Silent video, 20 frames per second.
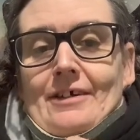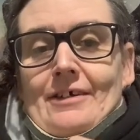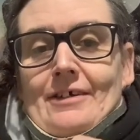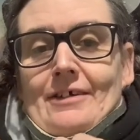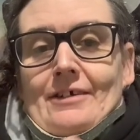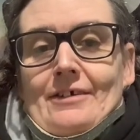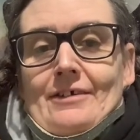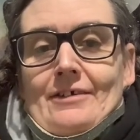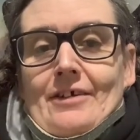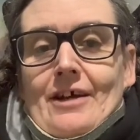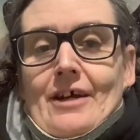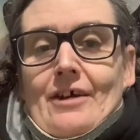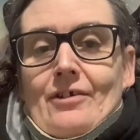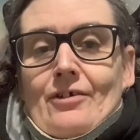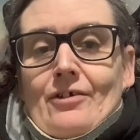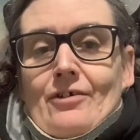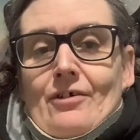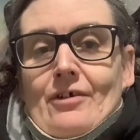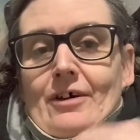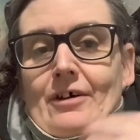and
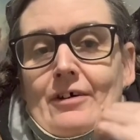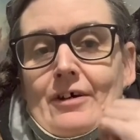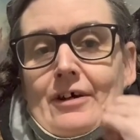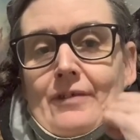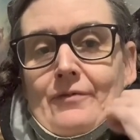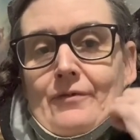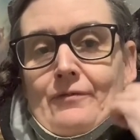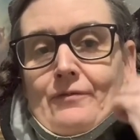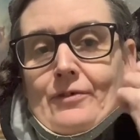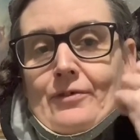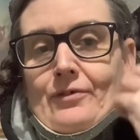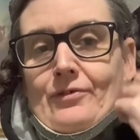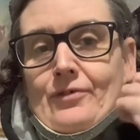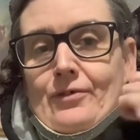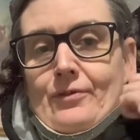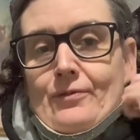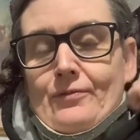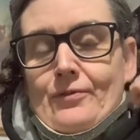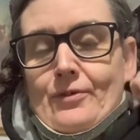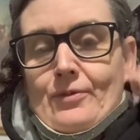at night I have a
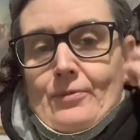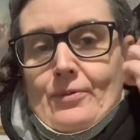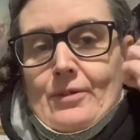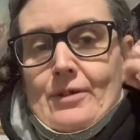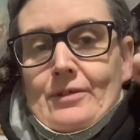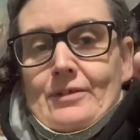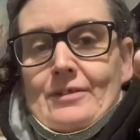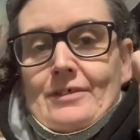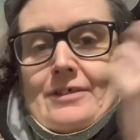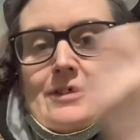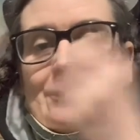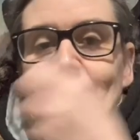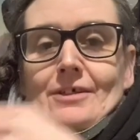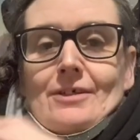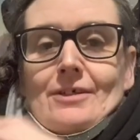Philadelphia one